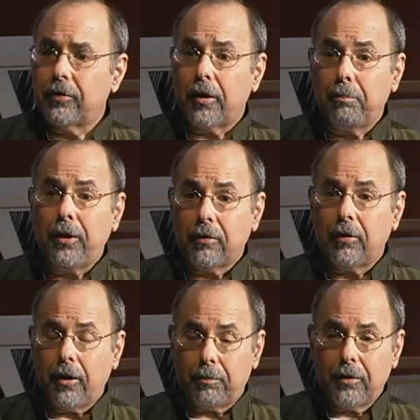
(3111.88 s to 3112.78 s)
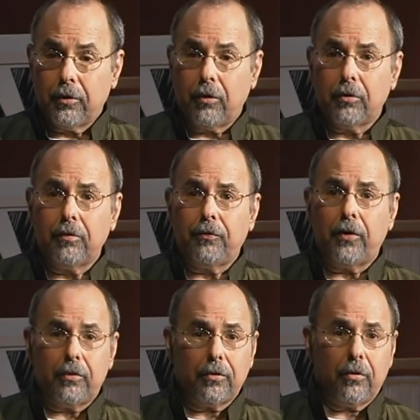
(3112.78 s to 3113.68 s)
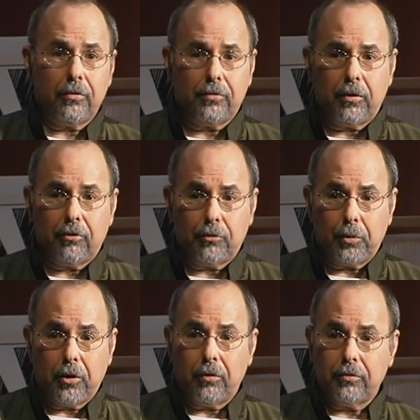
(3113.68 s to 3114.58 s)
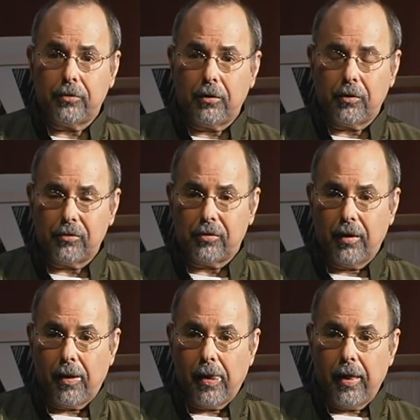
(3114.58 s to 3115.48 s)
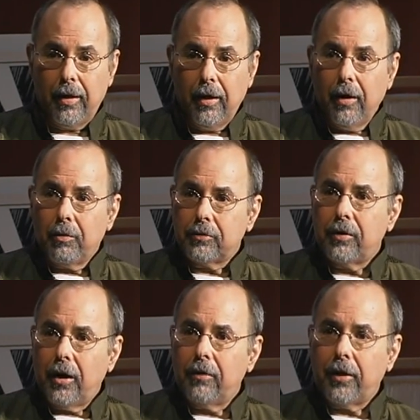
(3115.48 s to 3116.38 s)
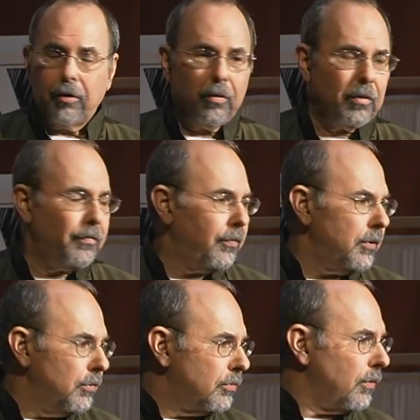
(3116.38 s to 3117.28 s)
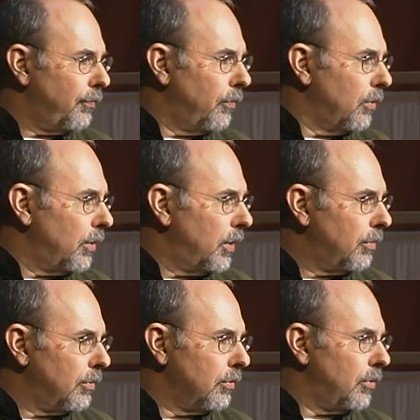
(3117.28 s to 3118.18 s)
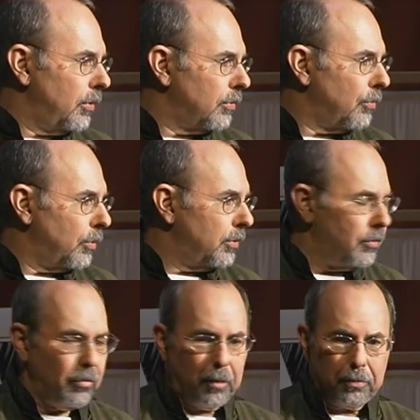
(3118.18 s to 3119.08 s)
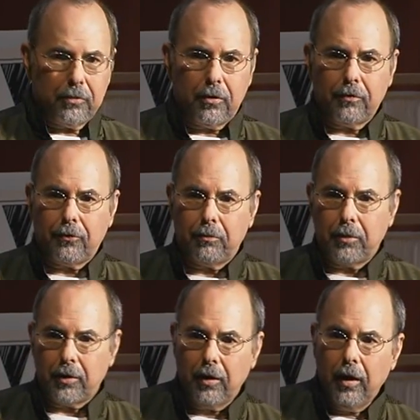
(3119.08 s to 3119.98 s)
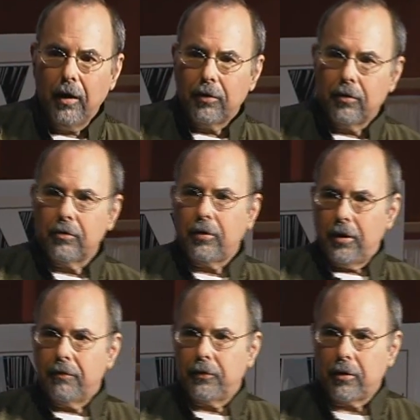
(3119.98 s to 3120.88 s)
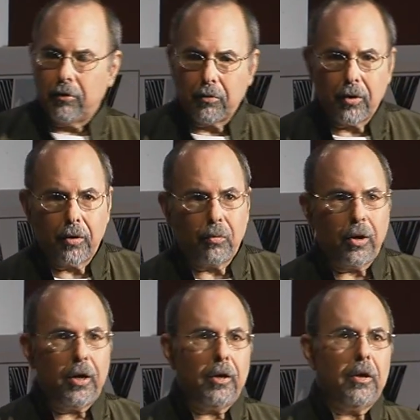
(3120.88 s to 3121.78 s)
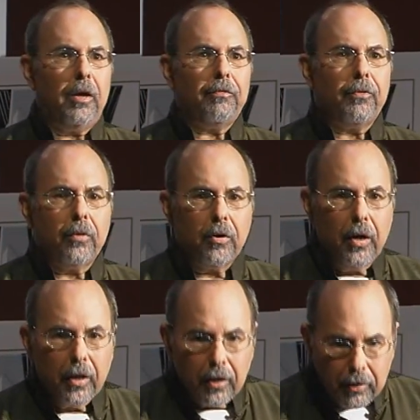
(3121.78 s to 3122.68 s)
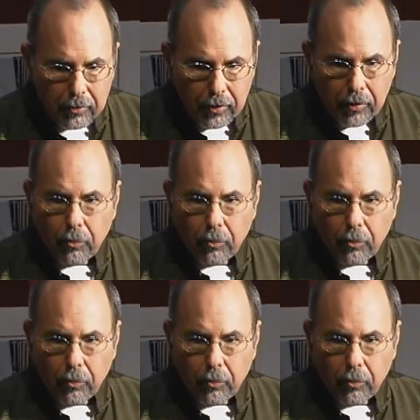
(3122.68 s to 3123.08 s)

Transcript: get picked up. Golden phrase, go to series. We go to series, which now they order usually 4, 9, 13, or 22 episodes from me. 13 if we're going right away. If they're